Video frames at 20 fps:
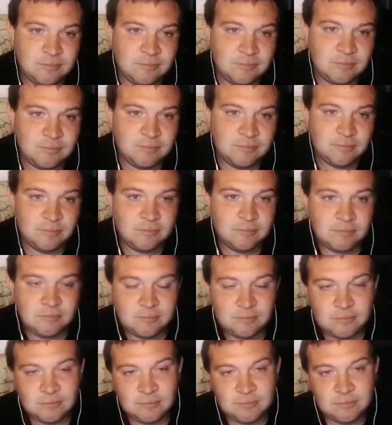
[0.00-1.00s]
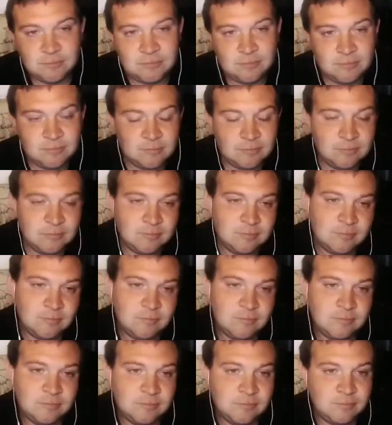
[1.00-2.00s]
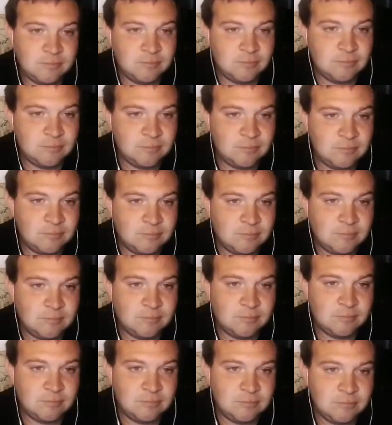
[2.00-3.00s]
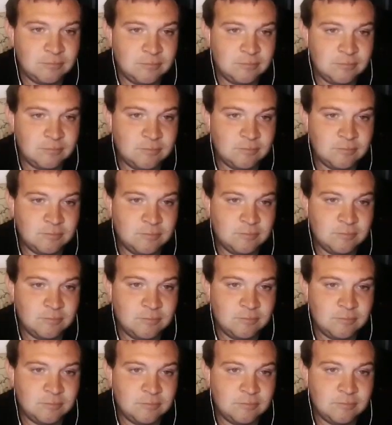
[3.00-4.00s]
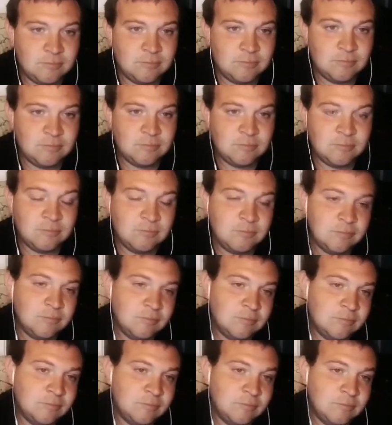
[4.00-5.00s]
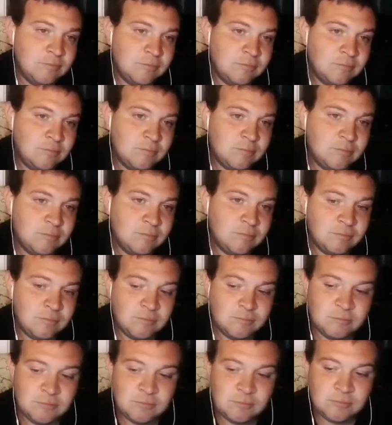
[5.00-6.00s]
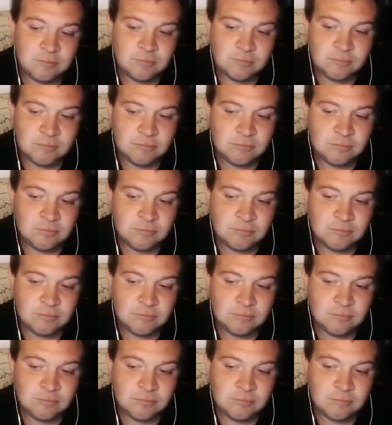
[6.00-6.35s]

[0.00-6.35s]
The person shown says nothing.